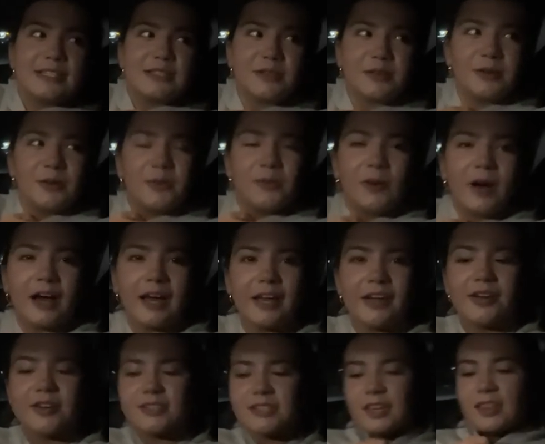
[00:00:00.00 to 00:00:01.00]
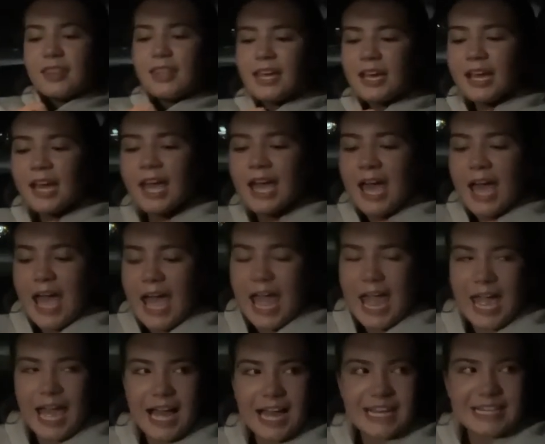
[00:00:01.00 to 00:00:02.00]
to Hawaii or something,
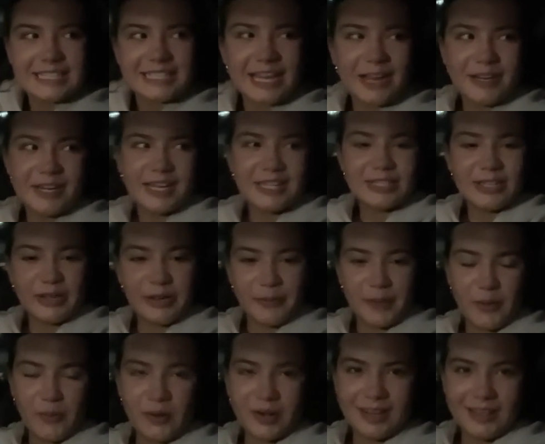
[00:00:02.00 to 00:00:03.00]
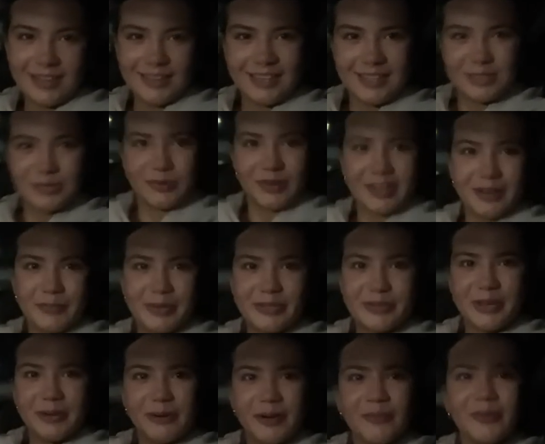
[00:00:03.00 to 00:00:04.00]
and I need to tell you about one of the things we're gonna be
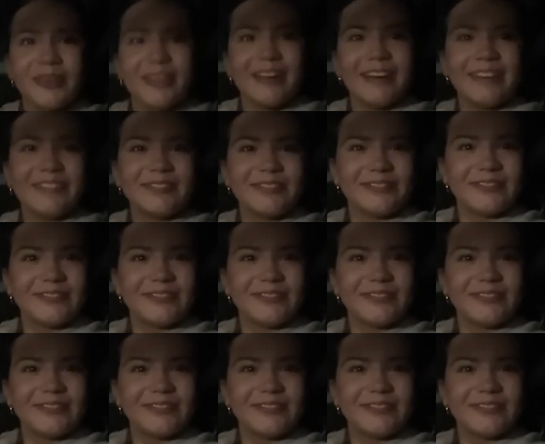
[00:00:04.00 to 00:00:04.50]
doing while we're there.